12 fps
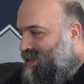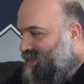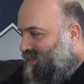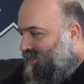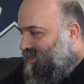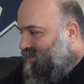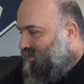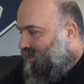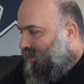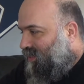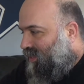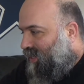is
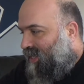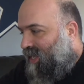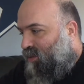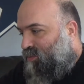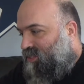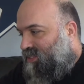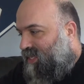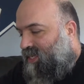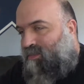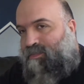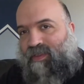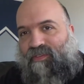like I was
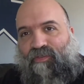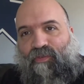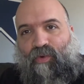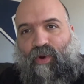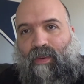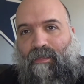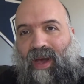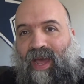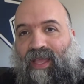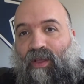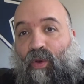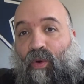saying before,
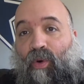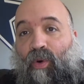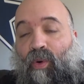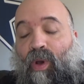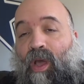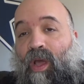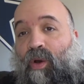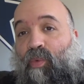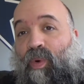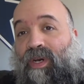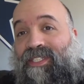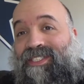my goal
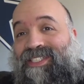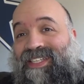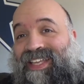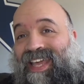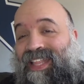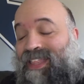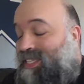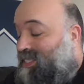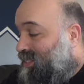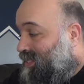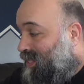was to get this